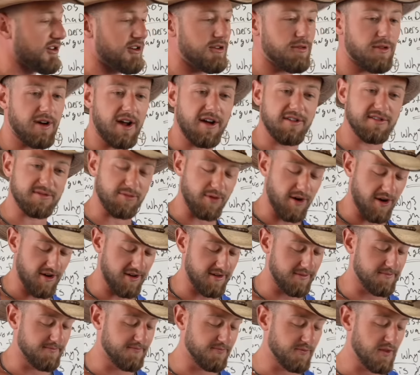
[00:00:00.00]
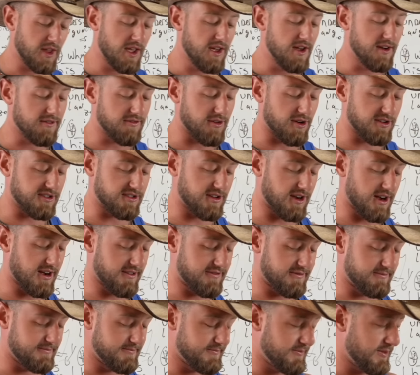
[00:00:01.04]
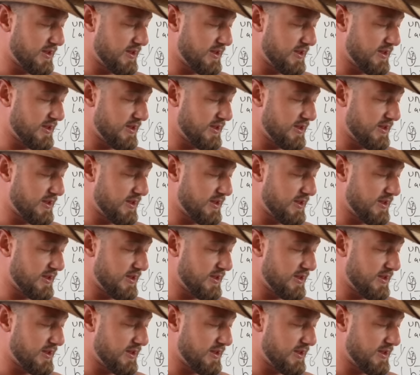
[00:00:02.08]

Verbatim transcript: you what I was wearing. First off,